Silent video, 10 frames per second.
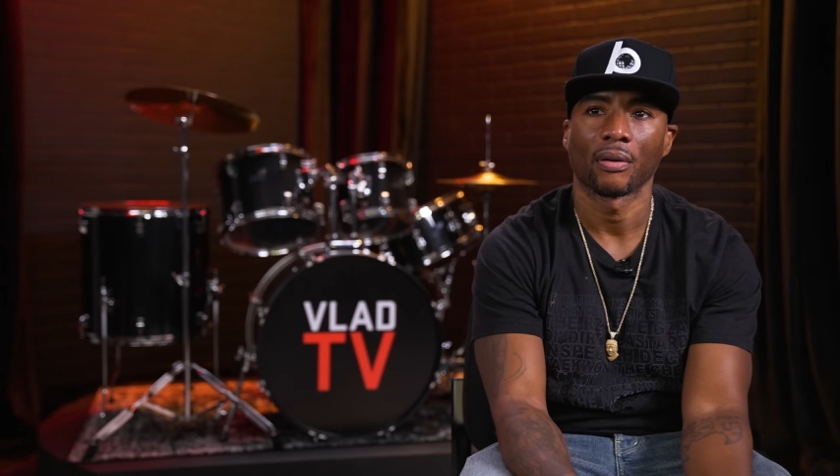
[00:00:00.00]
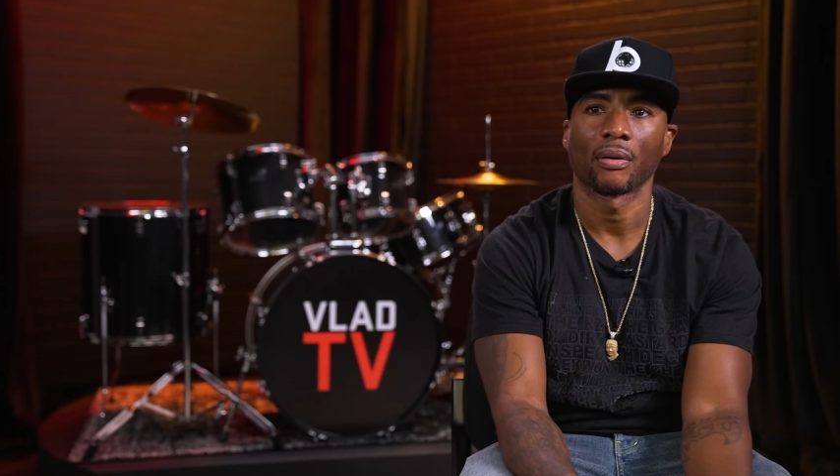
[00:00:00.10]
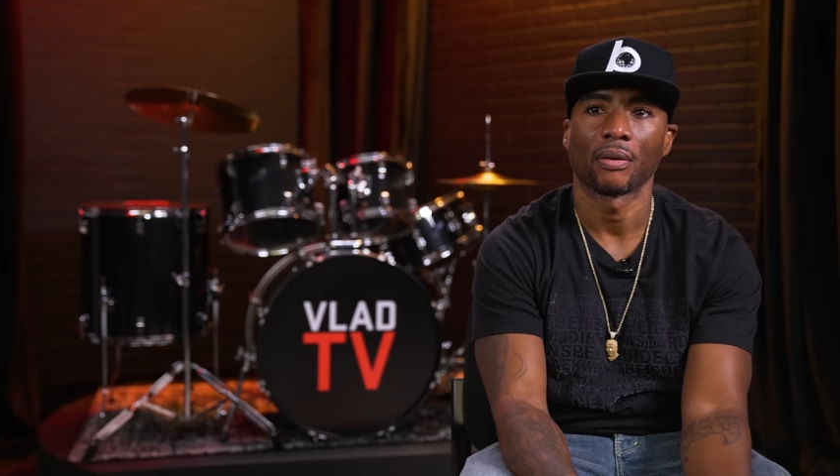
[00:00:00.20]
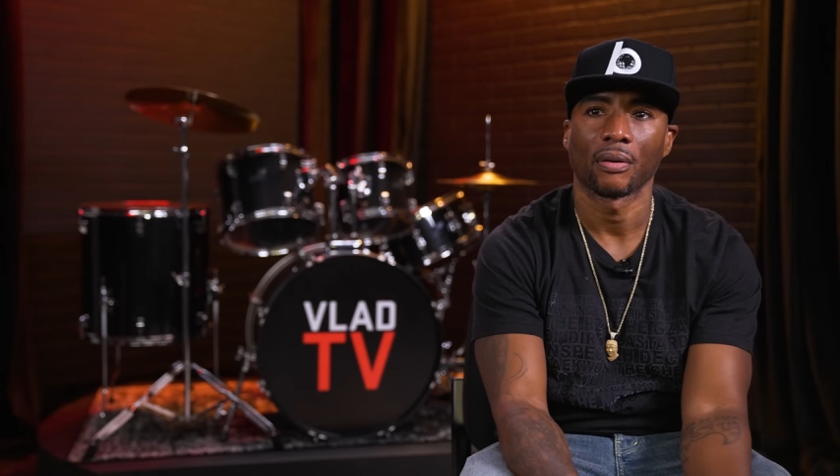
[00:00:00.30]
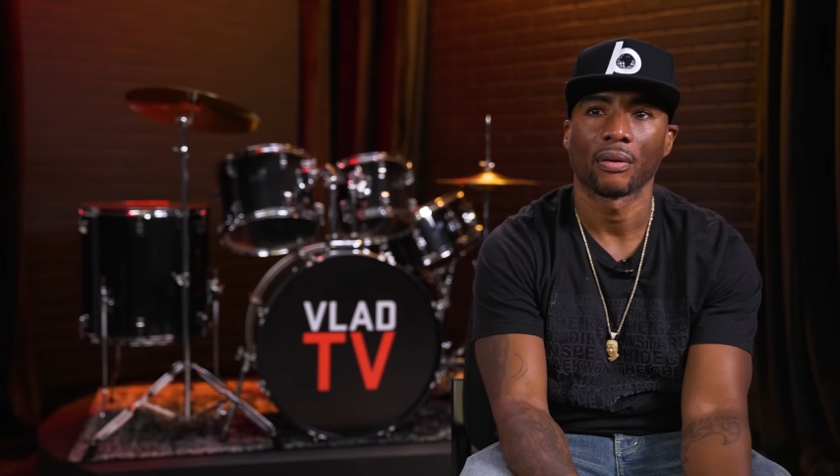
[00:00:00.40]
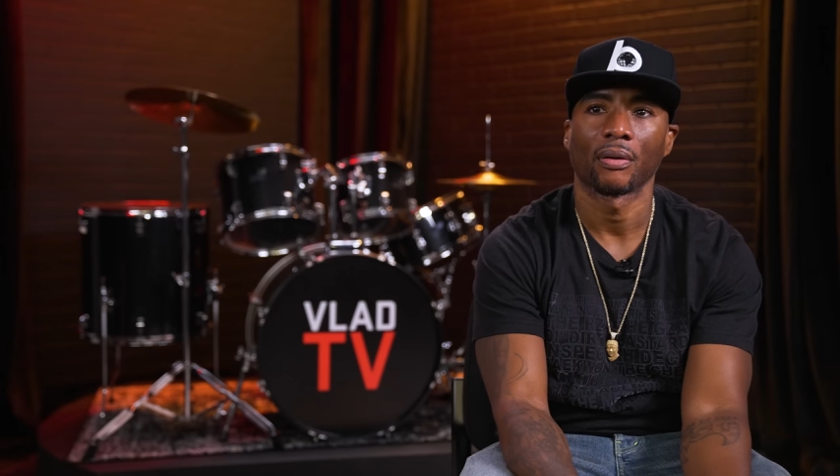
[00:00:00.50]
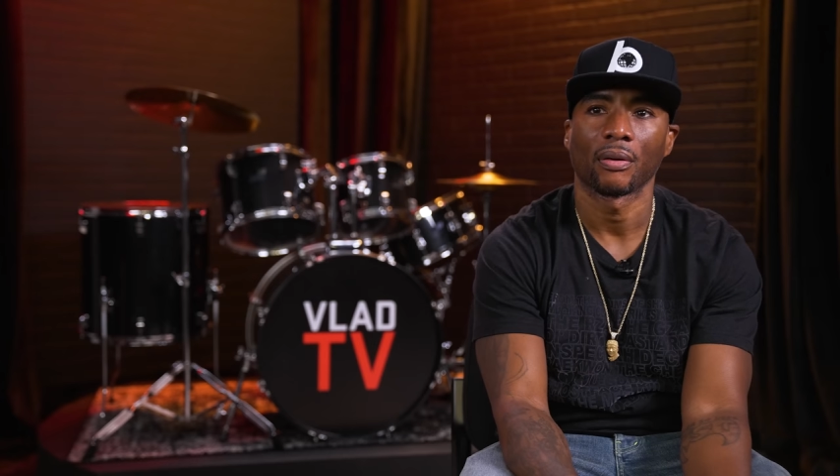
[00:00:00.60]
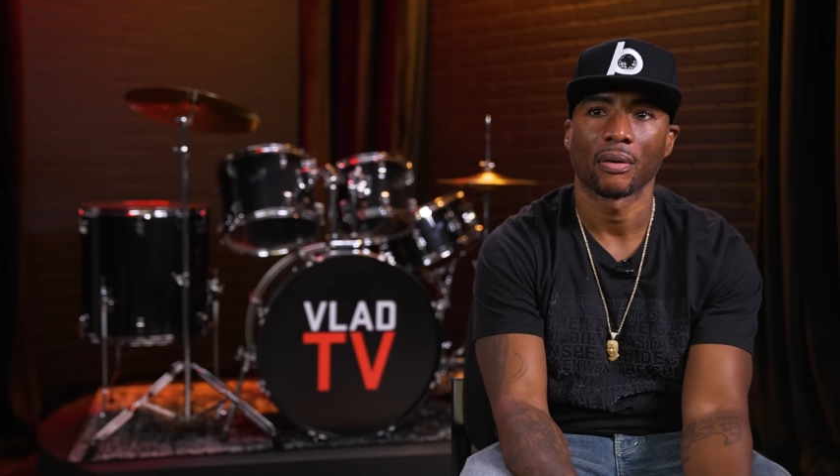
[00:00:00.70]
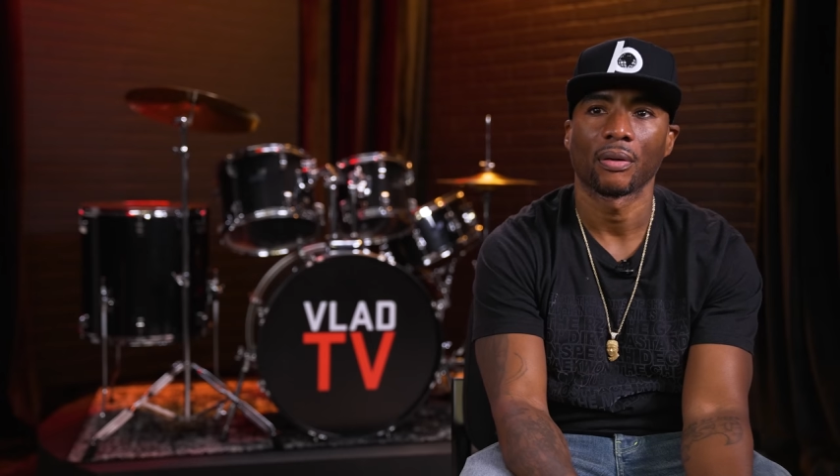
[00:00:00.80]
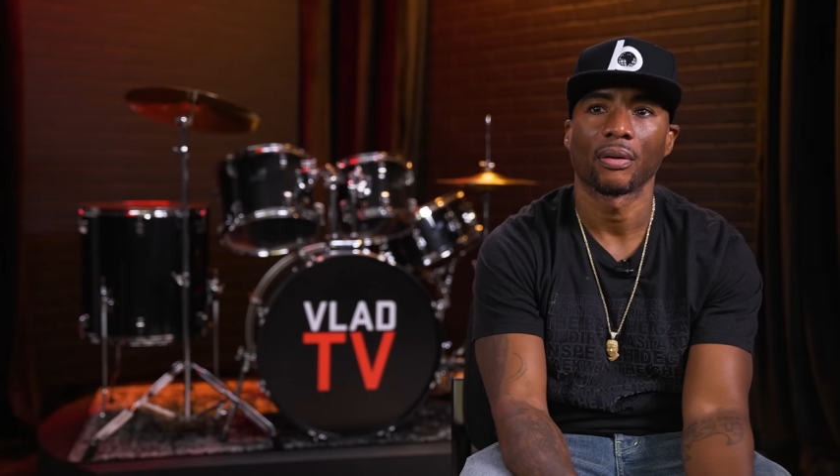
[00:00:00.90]
the Black
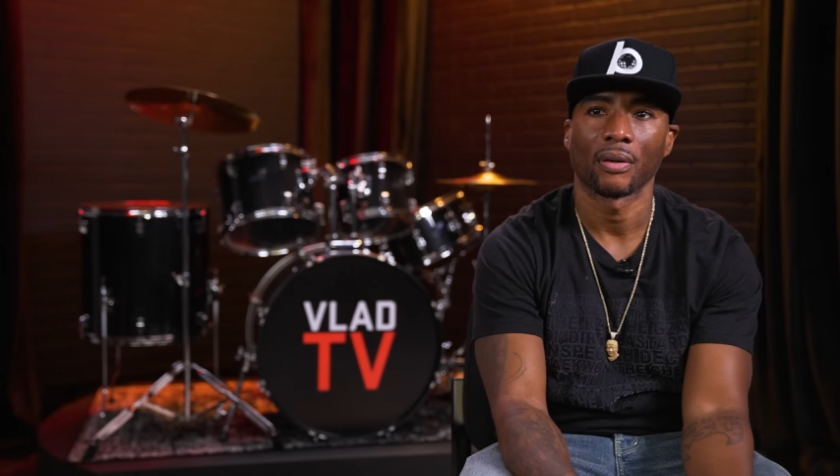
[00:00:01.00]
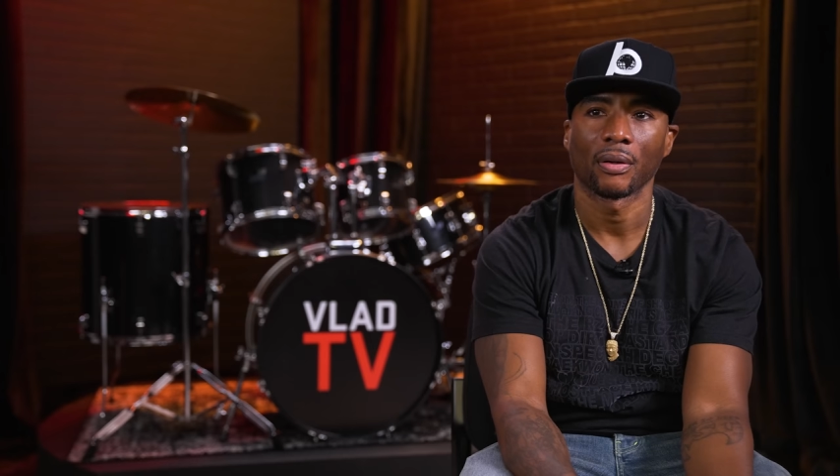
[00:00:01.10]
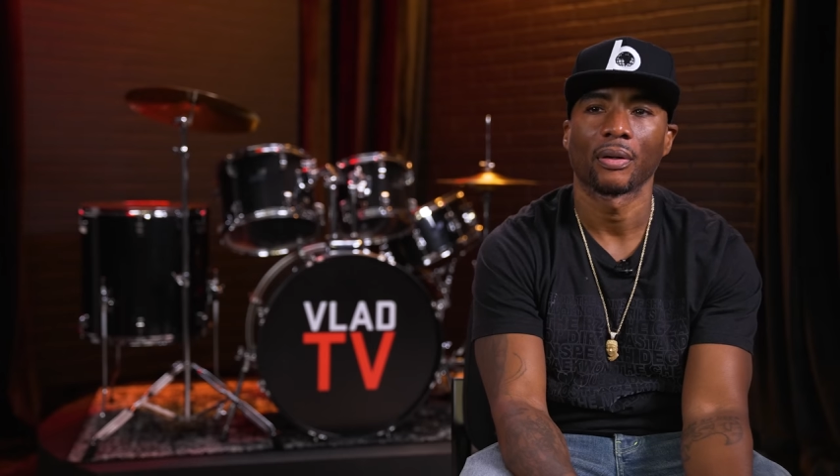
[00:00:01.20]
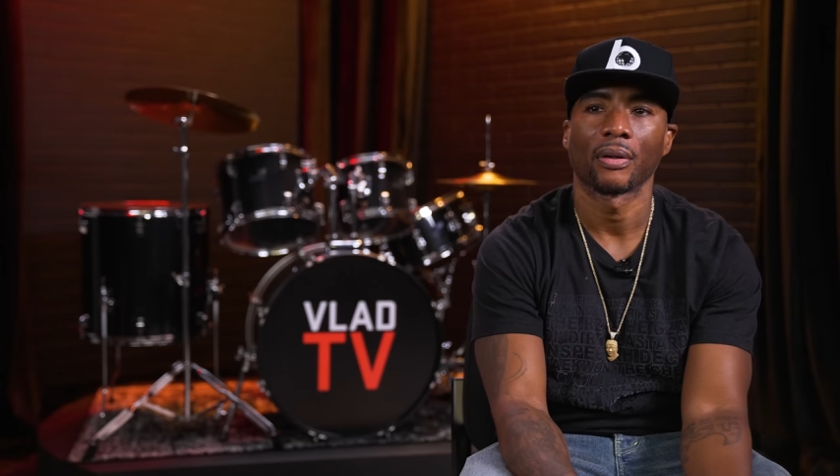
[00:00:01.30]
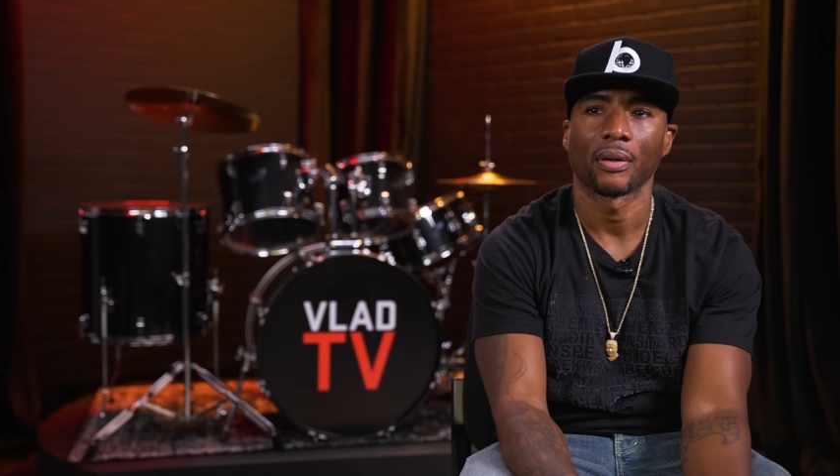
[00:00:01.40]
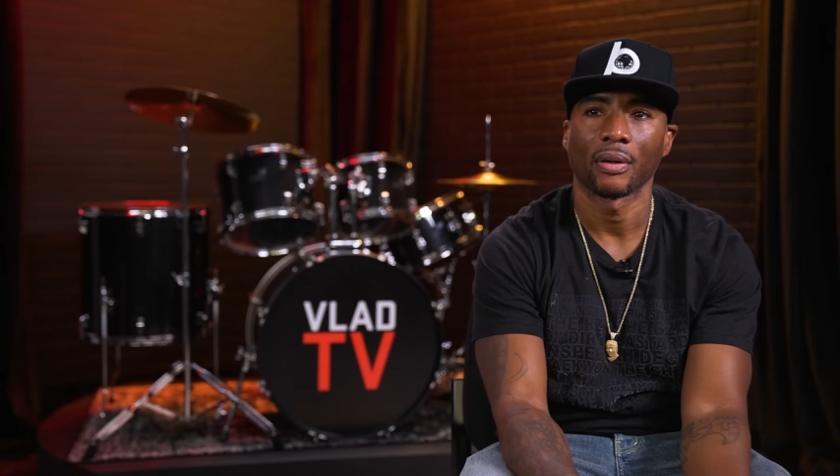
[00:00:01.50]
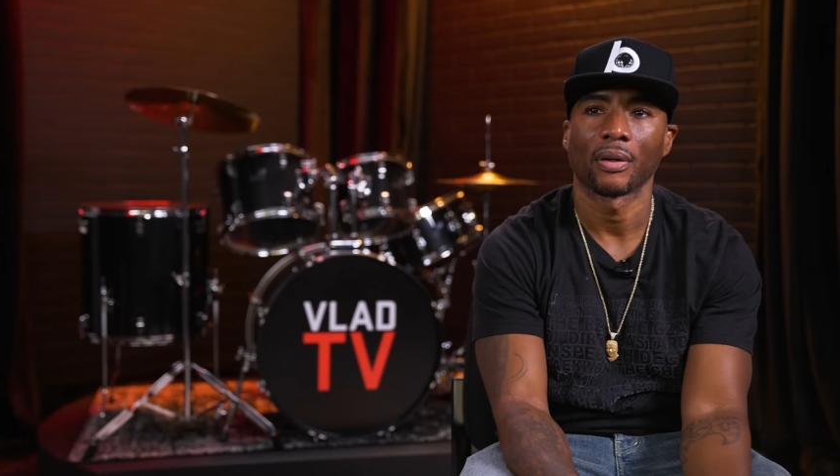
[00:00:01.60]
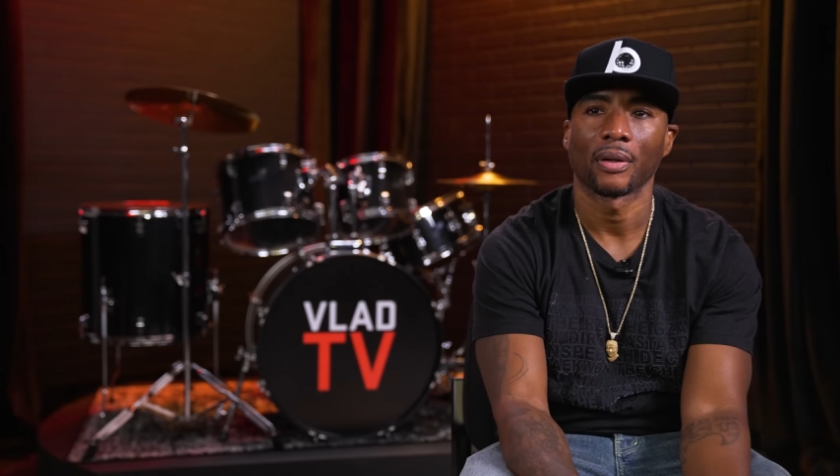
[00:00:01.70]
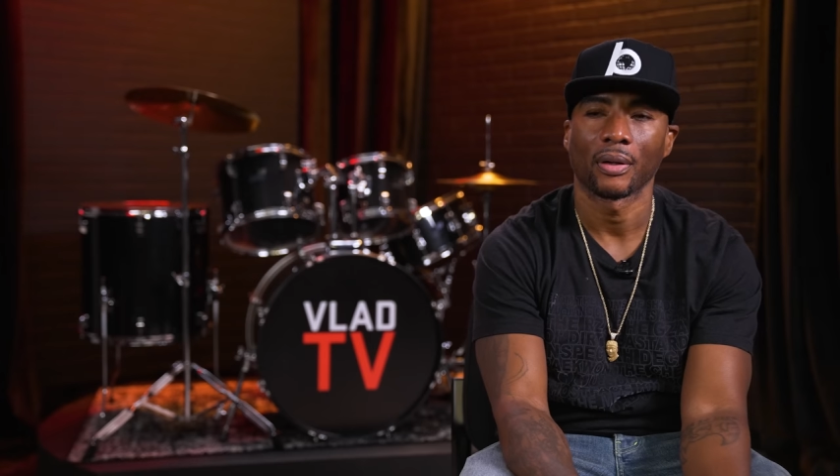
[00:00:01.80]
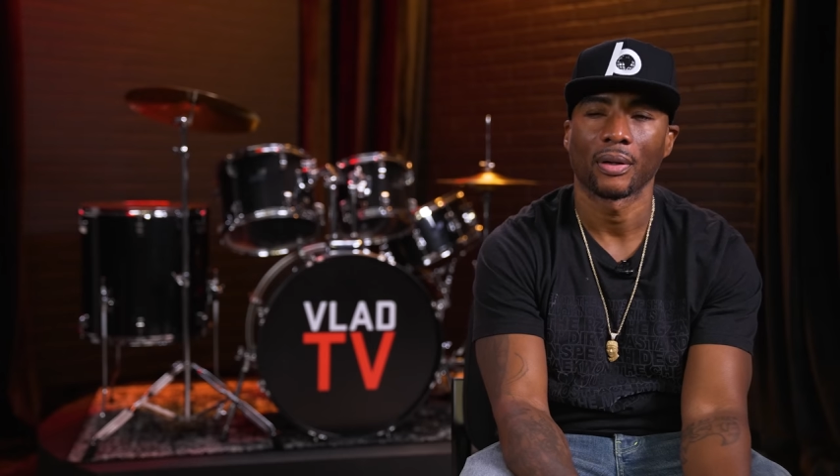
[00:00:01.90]
Effect and the,
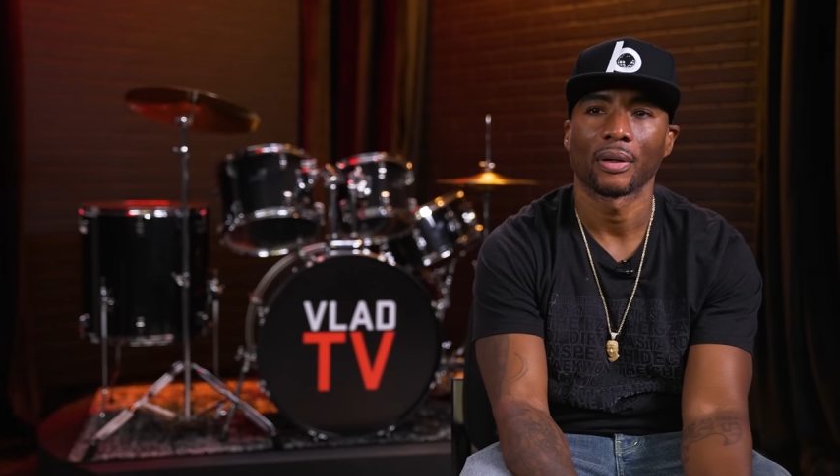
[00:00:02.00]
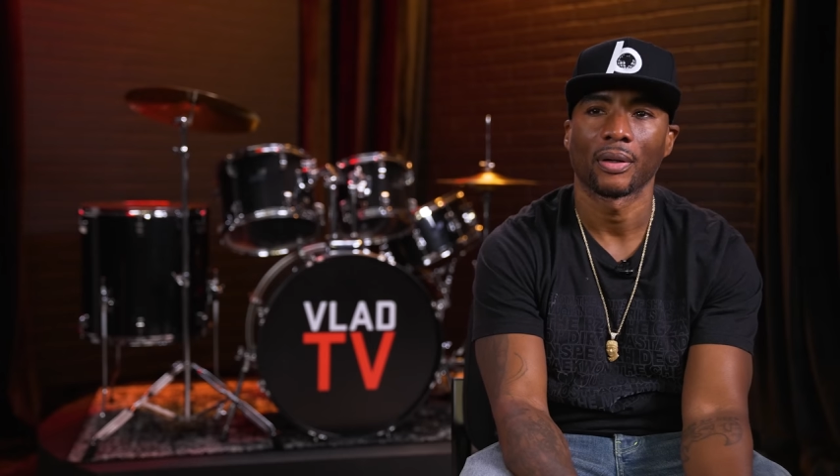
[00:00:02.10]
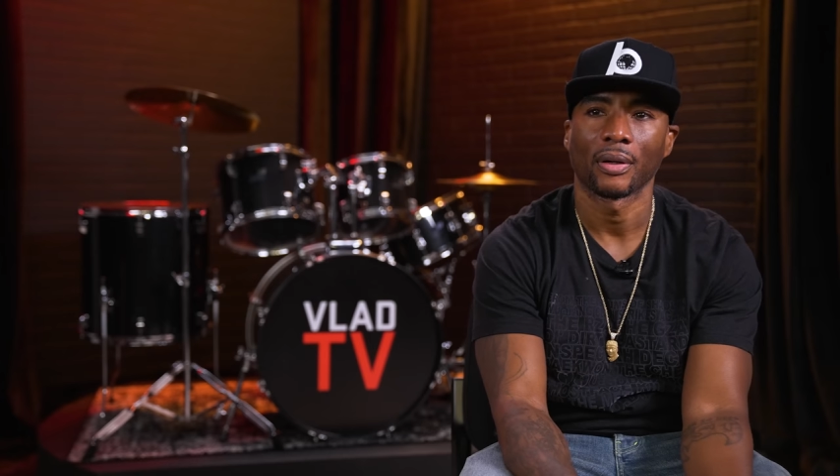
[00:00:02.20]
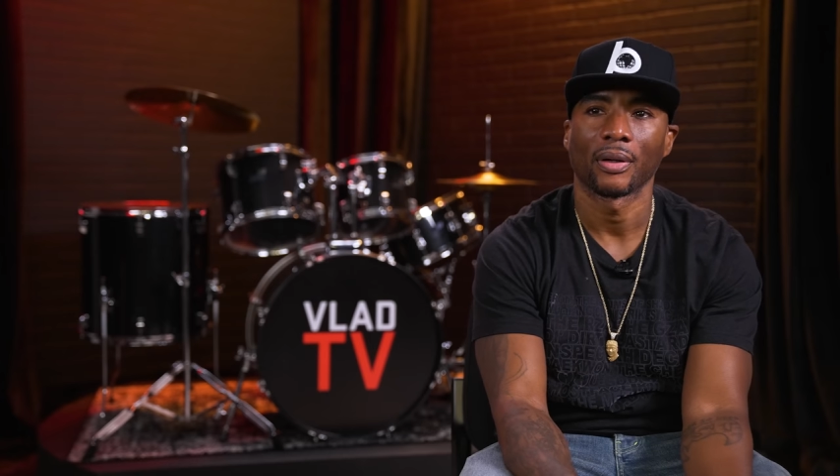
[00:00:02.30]
the Krystal